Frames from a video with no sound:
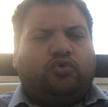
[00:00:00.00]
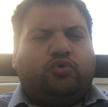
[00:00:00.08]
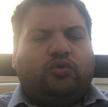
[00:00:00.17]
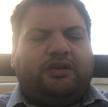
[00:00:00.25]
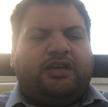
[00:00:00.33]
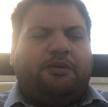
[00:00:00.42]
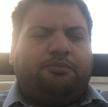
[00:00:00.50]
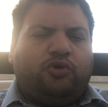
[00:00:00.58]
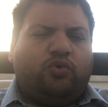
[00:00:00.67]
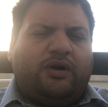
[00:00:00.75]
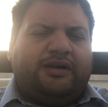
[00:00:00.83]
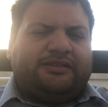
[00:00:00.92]
to
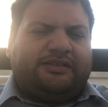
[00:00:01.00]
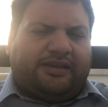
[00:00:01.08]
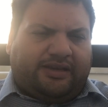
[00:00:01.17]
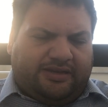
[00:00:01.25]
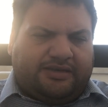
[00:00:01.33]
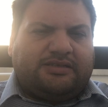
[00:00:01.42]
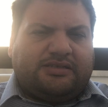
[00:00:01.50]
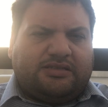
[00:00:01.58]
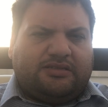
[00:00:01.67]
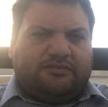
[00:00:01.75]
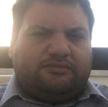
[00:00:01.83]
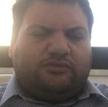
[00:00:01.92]
help you
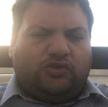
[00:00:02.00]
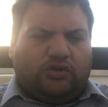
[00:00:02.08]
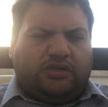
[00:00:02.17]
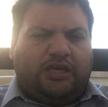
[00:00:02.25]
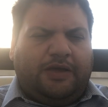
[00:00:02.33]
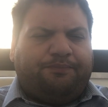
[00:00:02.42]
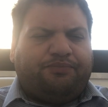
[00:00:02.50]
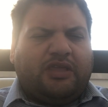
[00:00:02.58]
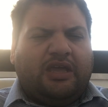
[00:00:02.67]
address, okay,